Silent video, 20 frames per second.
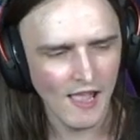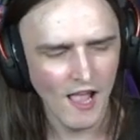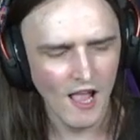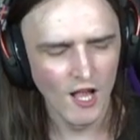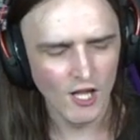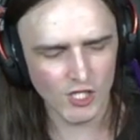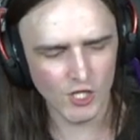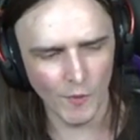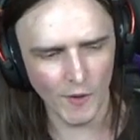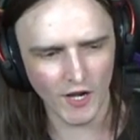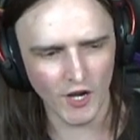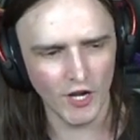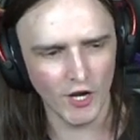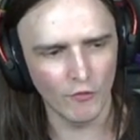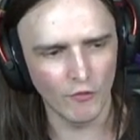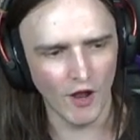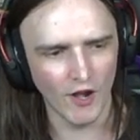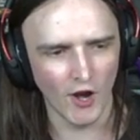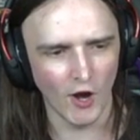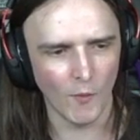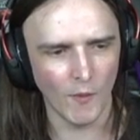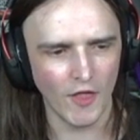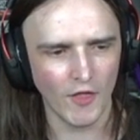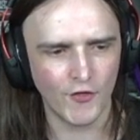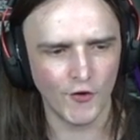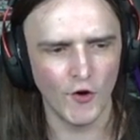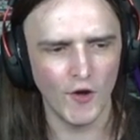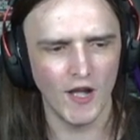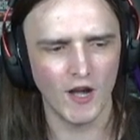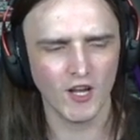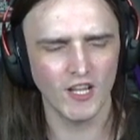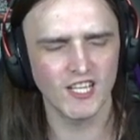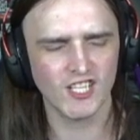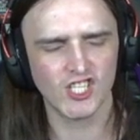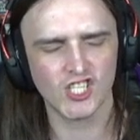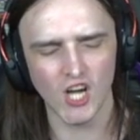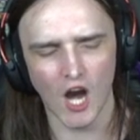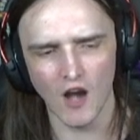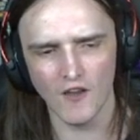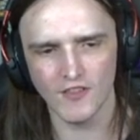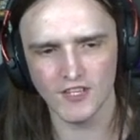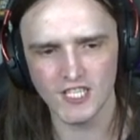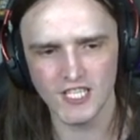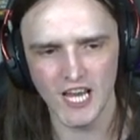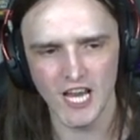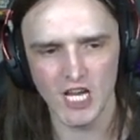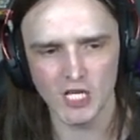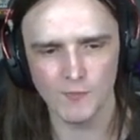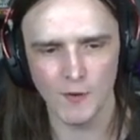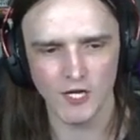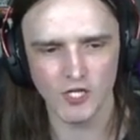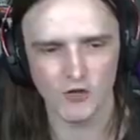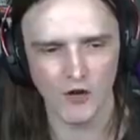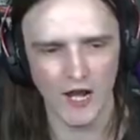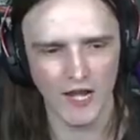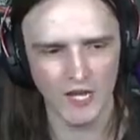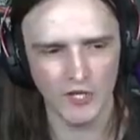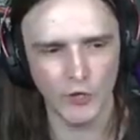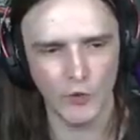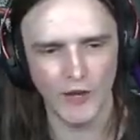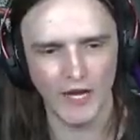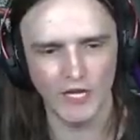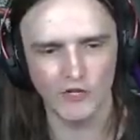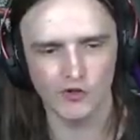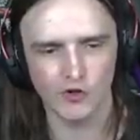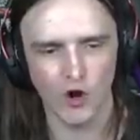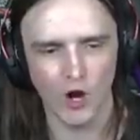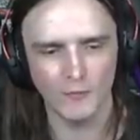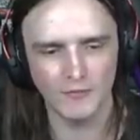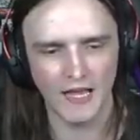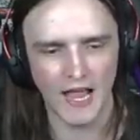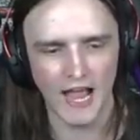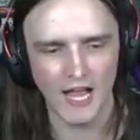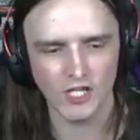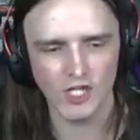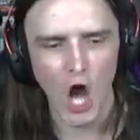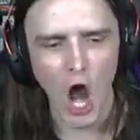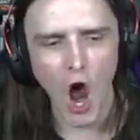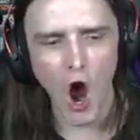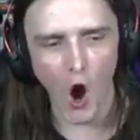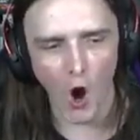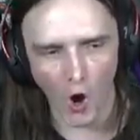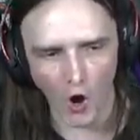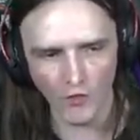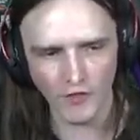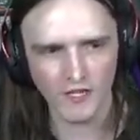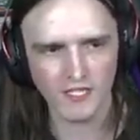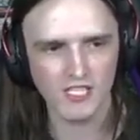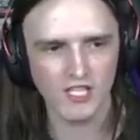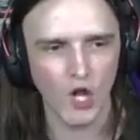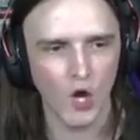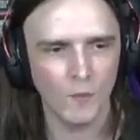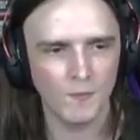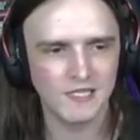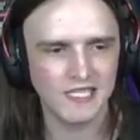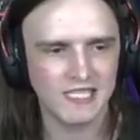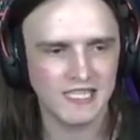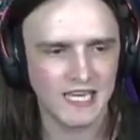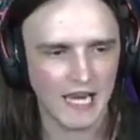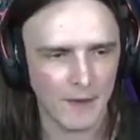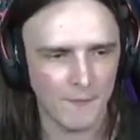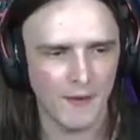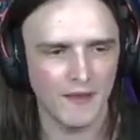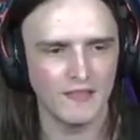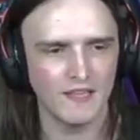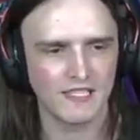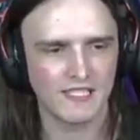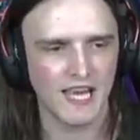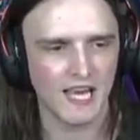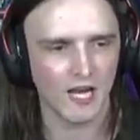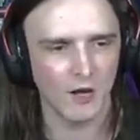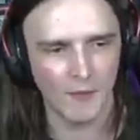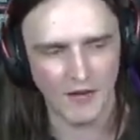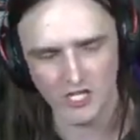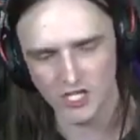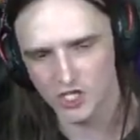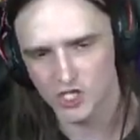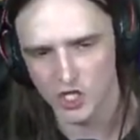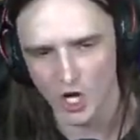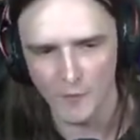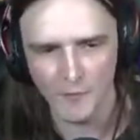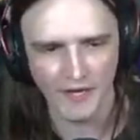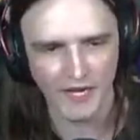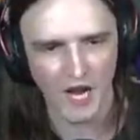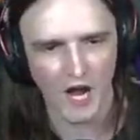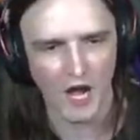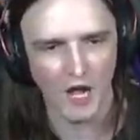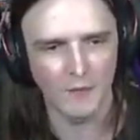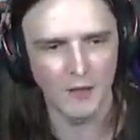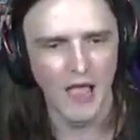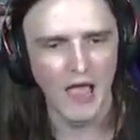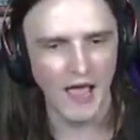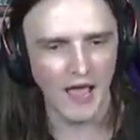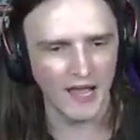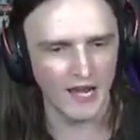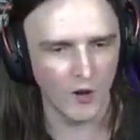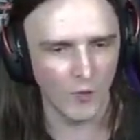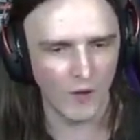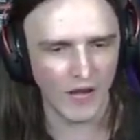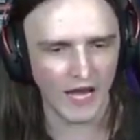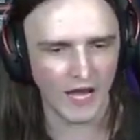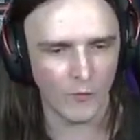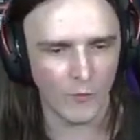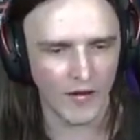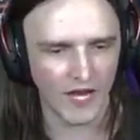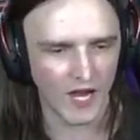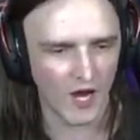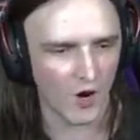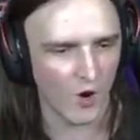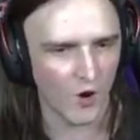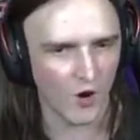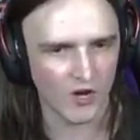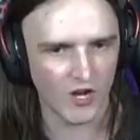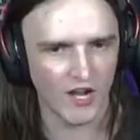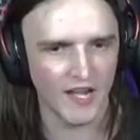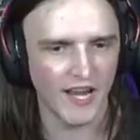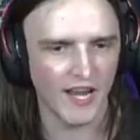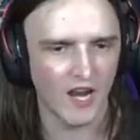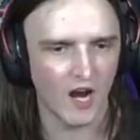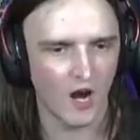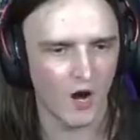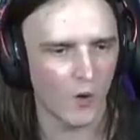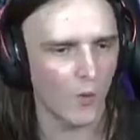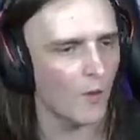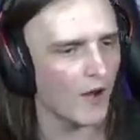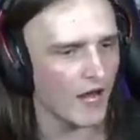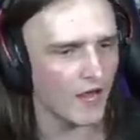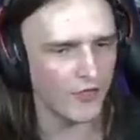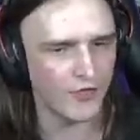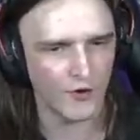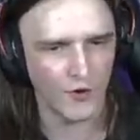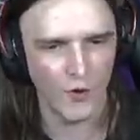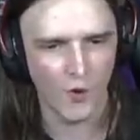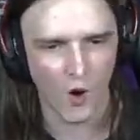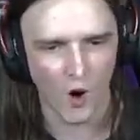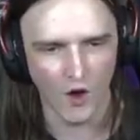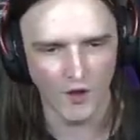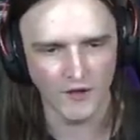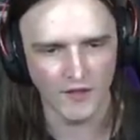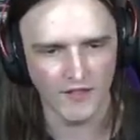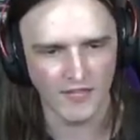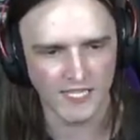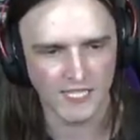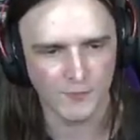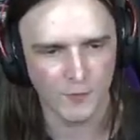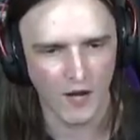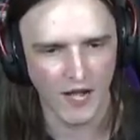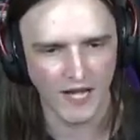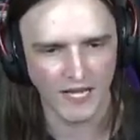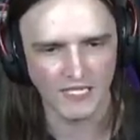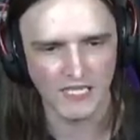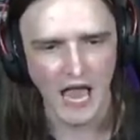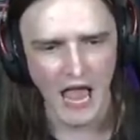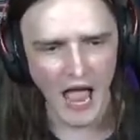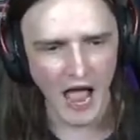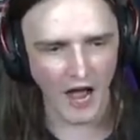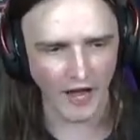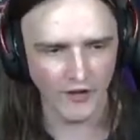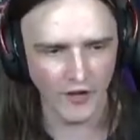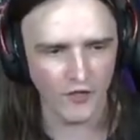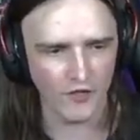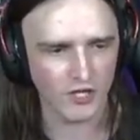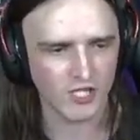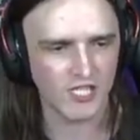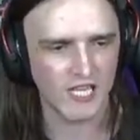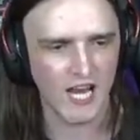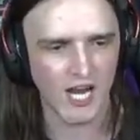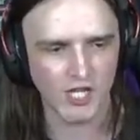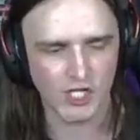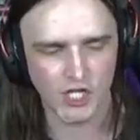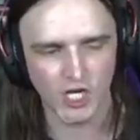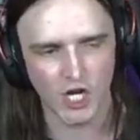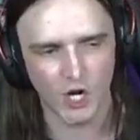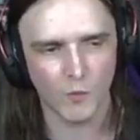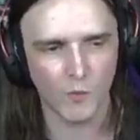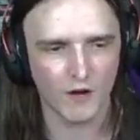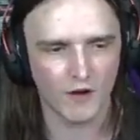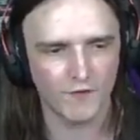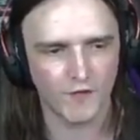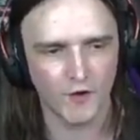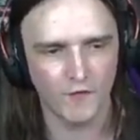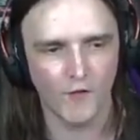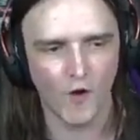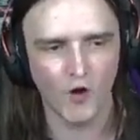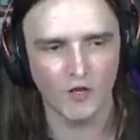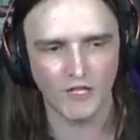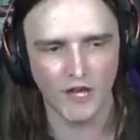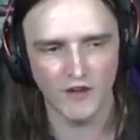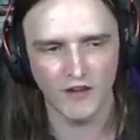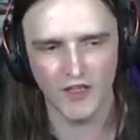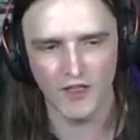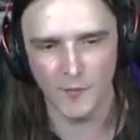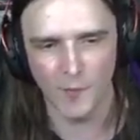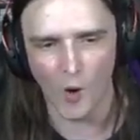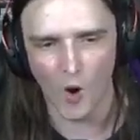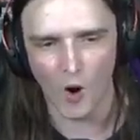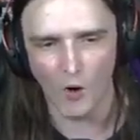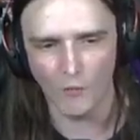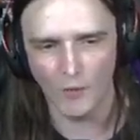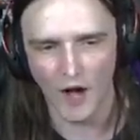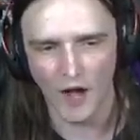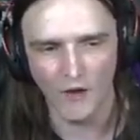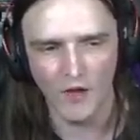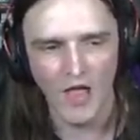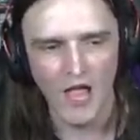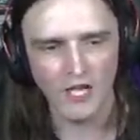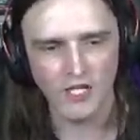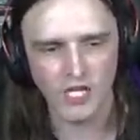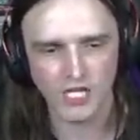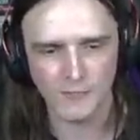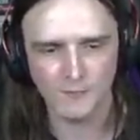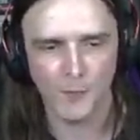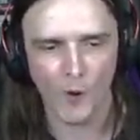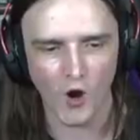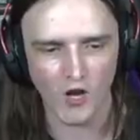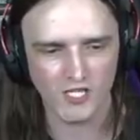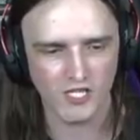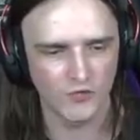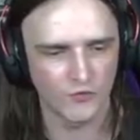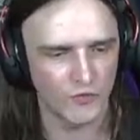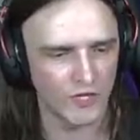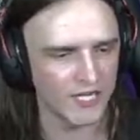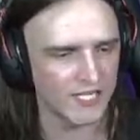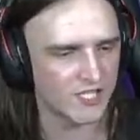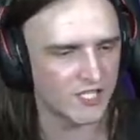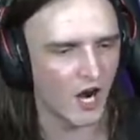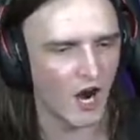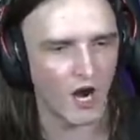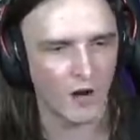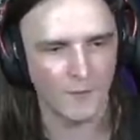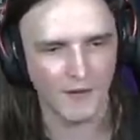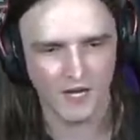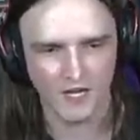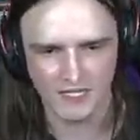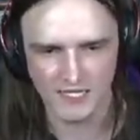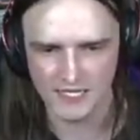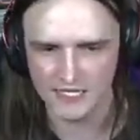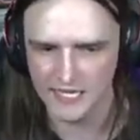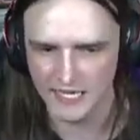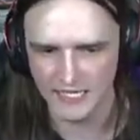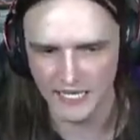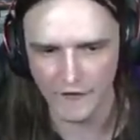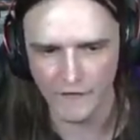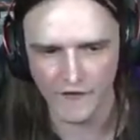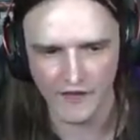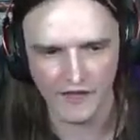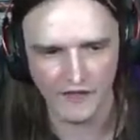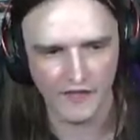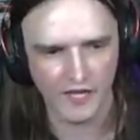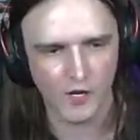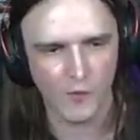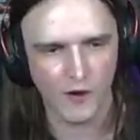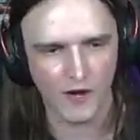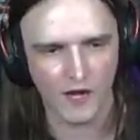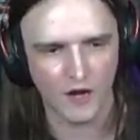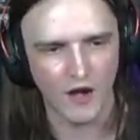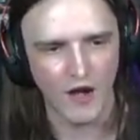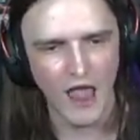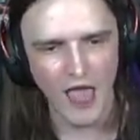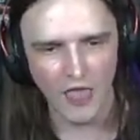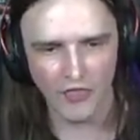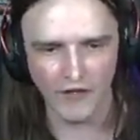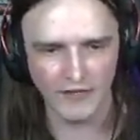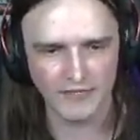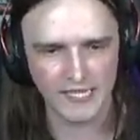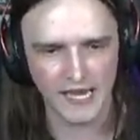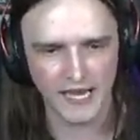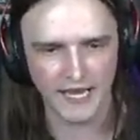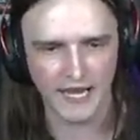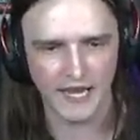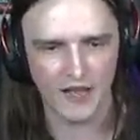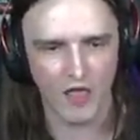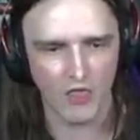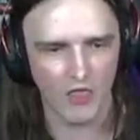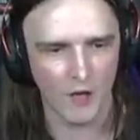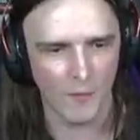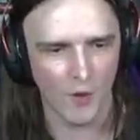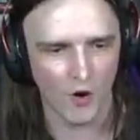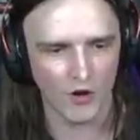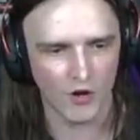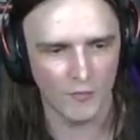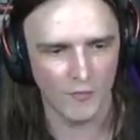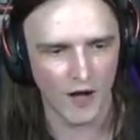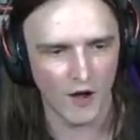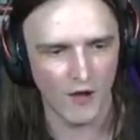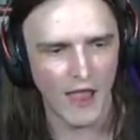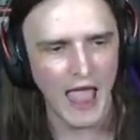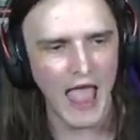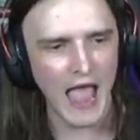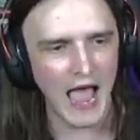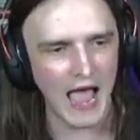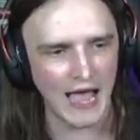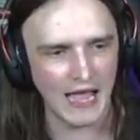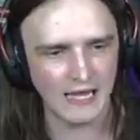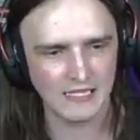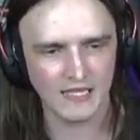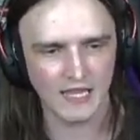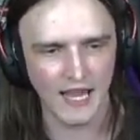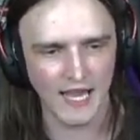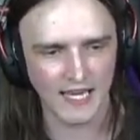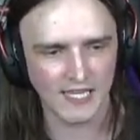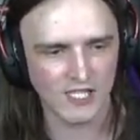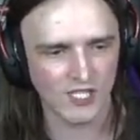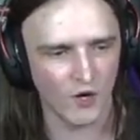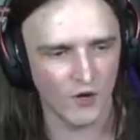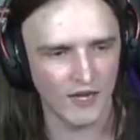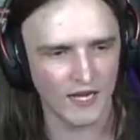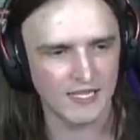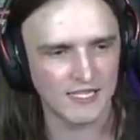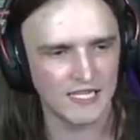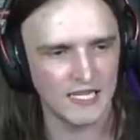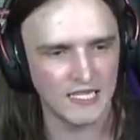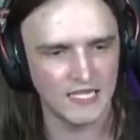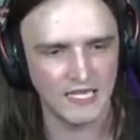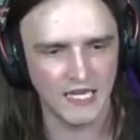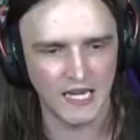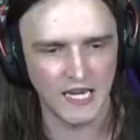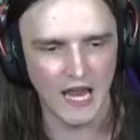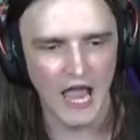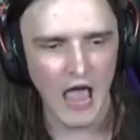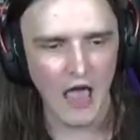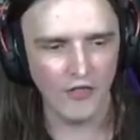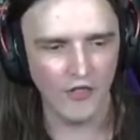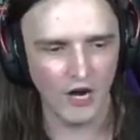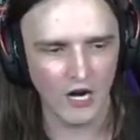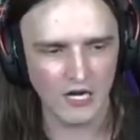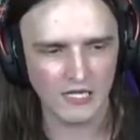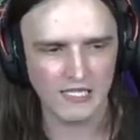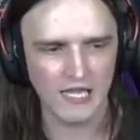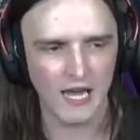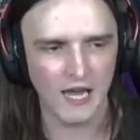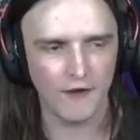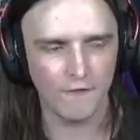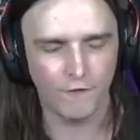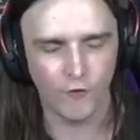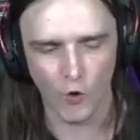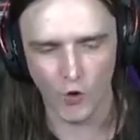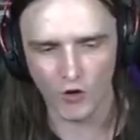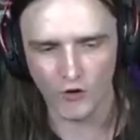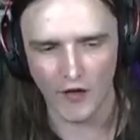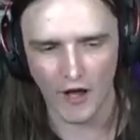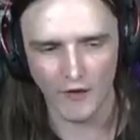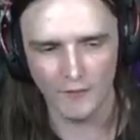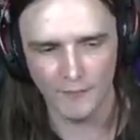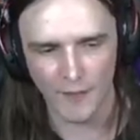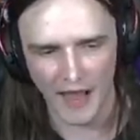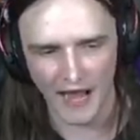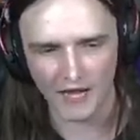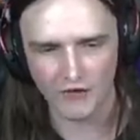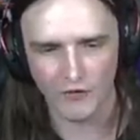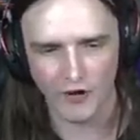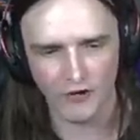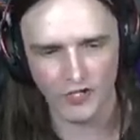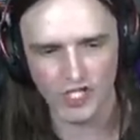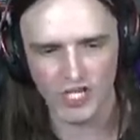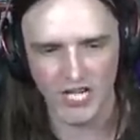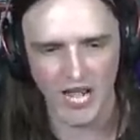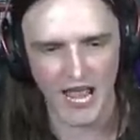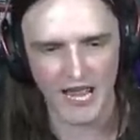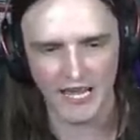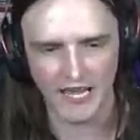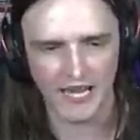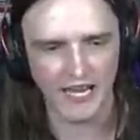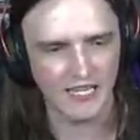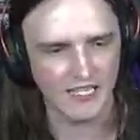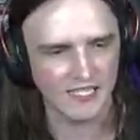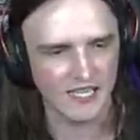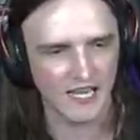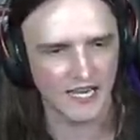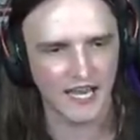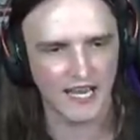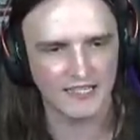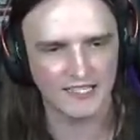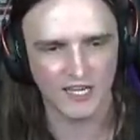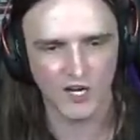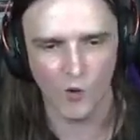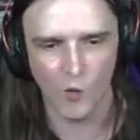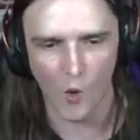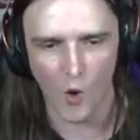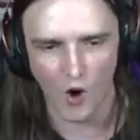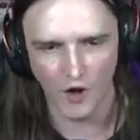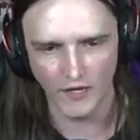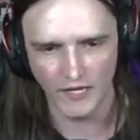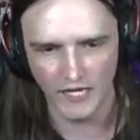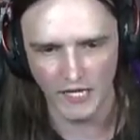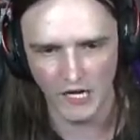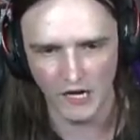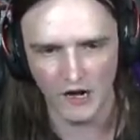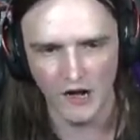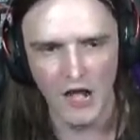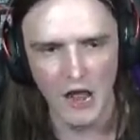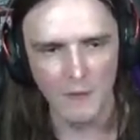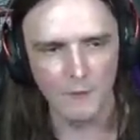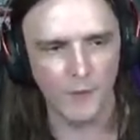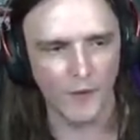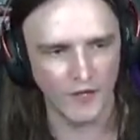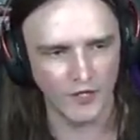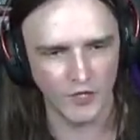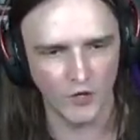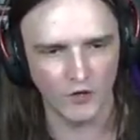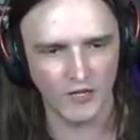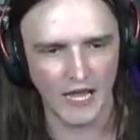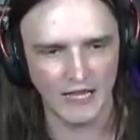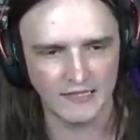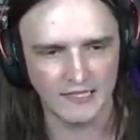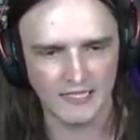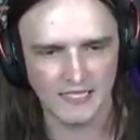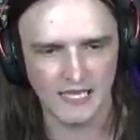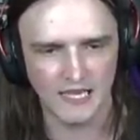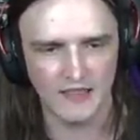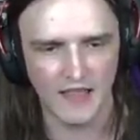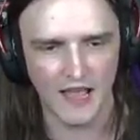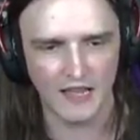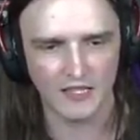So we're going to run our way through here. We're going to start the stage by trying to do a drop dash on the slope, skipping the cycle by just jumping up, and away we go, running our way through onto the springs. Another stage here where if you fall down to the bottom route, just pause and restart because it's significantly quicker than taking the bottom route. As like Sonic CD, there's a foreground, background shenanigans that get to go on here, but you'll get to see that